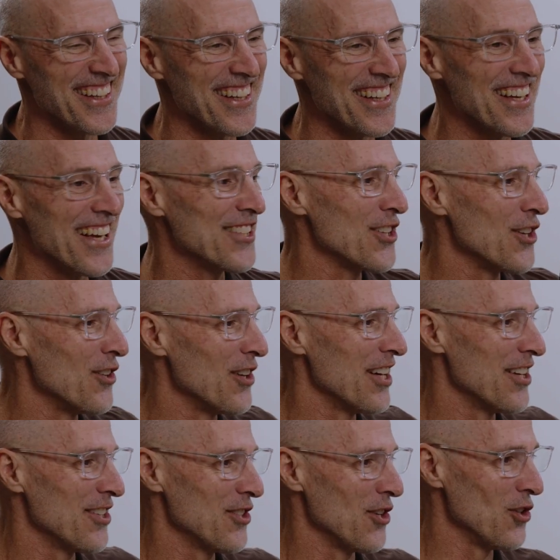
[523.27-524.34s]
Yeah,
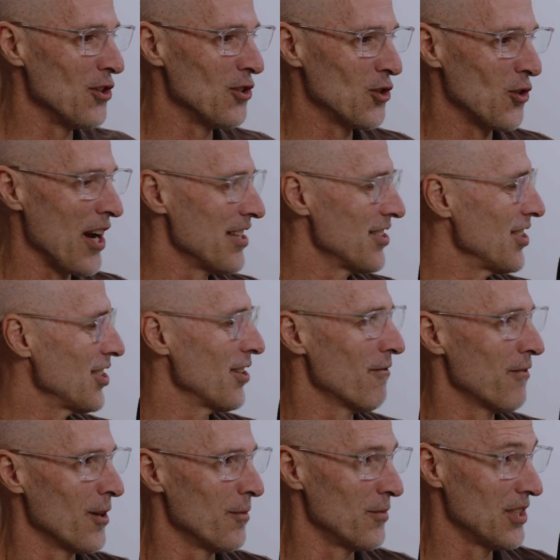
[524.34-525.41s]
so you transition
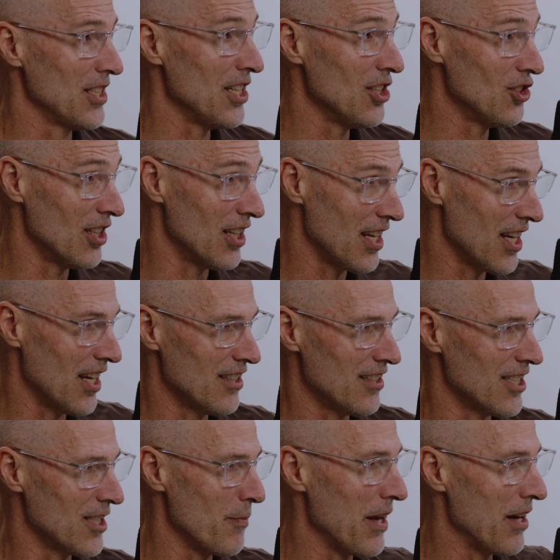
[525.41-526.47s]
from teaching kids
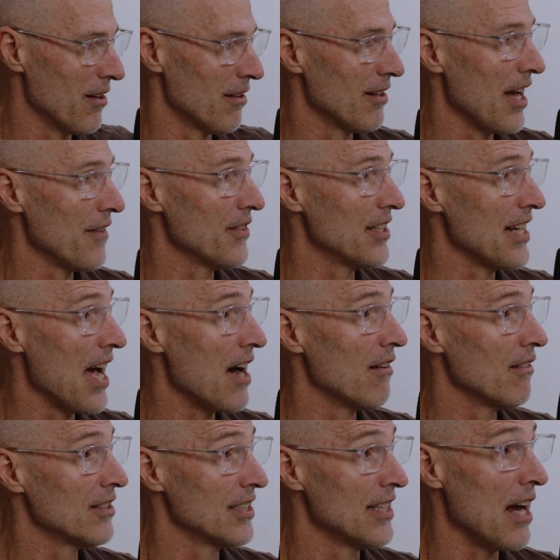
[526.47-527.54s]
and speaking of their life to
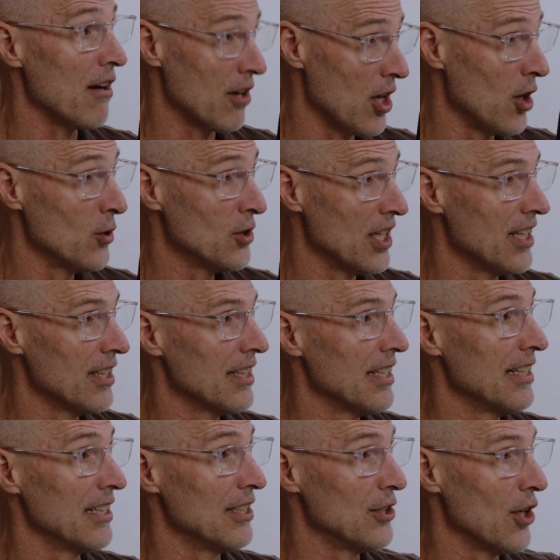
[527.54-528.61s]
now coaching and
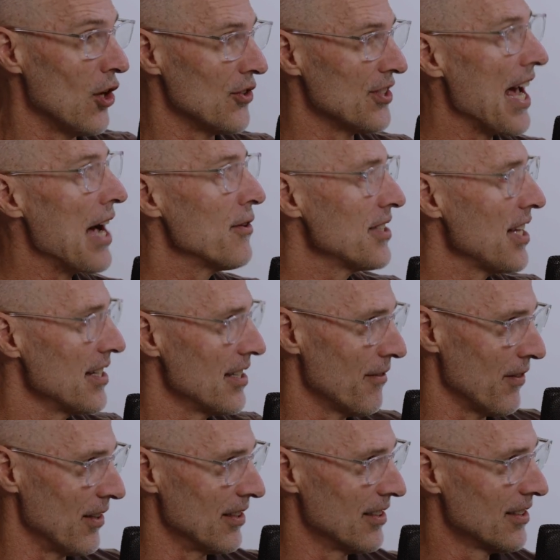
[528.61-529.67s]
leading adults. How is that
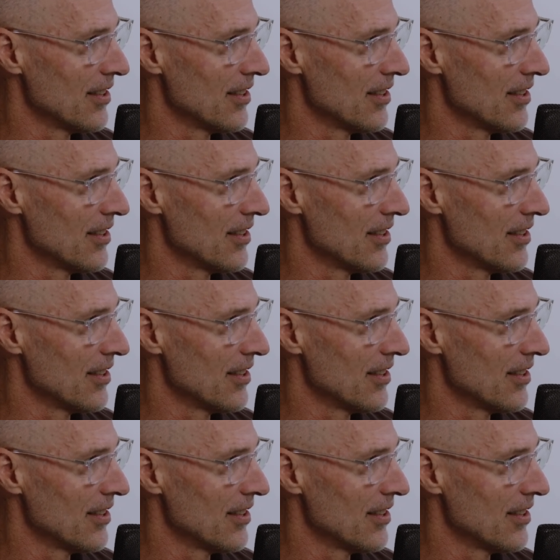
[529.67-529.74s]
different?